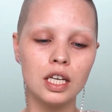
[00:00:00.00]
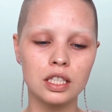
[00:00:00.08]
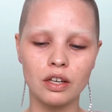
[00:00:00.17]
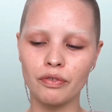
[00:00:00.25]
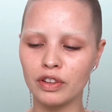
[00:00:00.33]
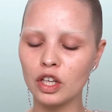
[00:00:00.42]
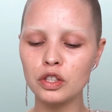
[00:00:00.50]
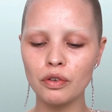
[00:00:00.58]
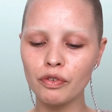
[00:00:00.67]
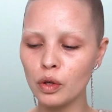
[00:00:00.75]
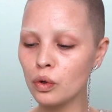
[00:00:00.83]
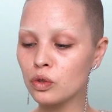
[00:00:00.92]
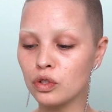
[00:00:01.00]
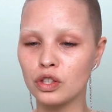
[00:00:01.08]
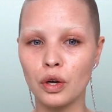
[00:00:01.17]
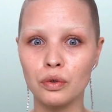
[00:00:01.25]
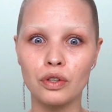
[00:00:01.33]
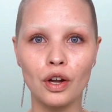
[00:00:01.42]
So for those of you who
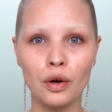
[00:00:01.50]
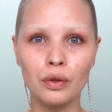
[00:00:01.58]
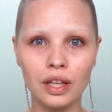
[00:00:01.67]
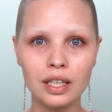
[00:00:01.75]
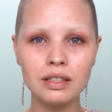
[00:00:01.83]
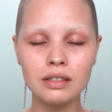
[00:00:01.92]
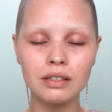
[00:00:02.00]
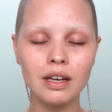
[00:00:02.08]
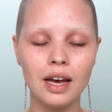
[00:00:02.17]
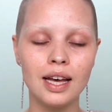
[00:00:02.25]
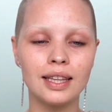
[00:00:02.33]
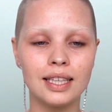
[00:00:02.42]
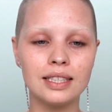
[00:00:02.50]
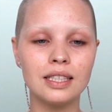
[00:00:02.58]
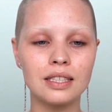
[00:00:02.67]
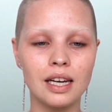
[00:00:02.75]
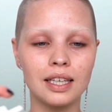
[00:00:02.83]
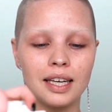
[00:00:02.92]
don't know this
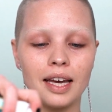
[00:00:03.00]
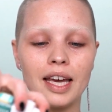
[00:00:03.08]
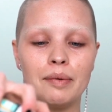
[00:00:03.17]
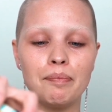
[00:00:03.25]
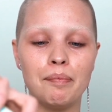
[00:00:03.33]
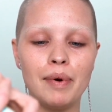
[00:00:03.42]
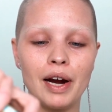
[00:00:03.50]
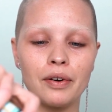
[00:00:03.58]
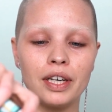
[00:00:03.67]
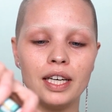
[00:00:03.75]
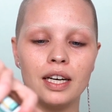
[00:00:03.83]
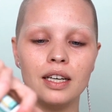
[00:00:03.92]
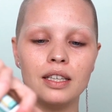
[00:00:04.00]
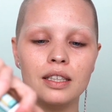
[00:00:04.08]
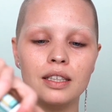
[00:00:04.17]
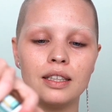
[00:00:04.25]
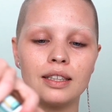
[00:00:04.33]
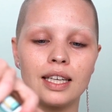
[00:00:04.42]
is like a barrier
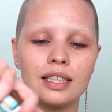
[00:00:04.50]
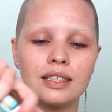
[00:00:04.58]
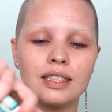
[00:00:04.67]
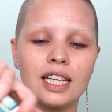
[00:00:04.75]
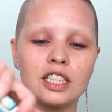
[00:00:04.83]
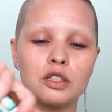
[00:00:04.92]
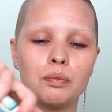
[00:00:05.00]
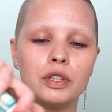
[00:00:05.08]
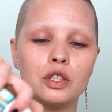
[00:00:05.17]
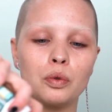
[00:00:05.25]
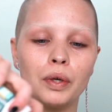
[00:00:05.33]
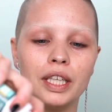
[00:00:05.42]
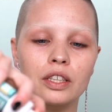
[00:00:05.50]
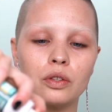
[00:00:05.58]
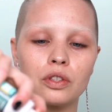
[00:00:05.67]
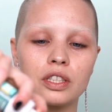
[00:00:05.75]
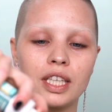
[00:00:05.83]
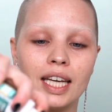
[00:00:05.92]
that sets between your
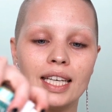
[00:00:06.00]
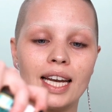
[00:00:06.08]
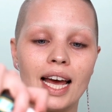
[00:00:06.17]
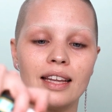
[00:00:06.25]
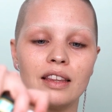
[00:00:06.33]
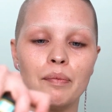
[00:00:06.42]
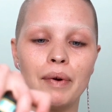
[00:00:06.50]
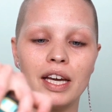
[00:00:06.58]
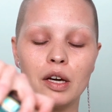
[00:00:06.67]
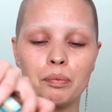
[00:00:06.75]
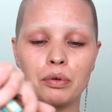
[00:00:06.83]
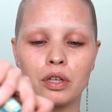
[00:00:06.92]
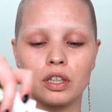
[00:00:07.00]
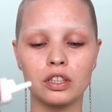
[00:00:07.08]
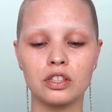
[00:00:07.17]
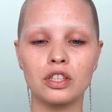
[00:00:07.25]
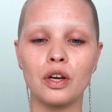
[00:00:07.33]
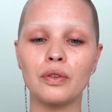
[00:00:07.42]
skin and the makeup
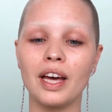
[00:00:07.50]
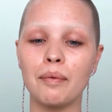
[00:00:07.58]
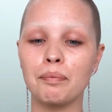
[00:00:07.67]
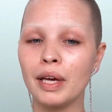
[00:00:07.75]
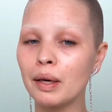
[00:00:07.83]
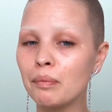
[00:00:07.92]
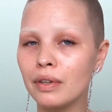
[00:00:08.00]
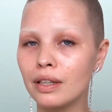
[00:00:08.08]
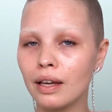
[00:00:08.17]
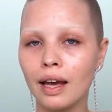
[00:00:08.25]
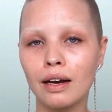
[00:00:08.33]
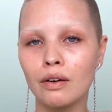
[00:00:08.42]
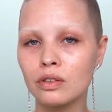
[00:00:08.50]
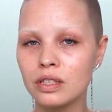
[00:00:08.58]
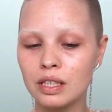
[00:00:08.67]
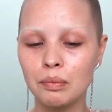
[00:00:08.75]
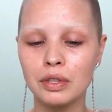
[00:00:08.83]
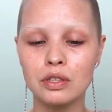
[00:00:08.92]
product so that pigment cannot
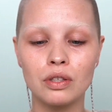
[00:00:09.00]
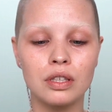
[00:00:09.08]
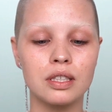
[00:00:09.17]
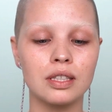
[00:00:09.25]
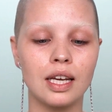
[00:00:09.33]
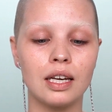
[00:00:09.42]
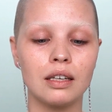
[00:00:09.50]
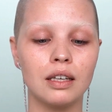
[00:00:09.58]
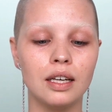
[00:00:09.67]
seep into the skin.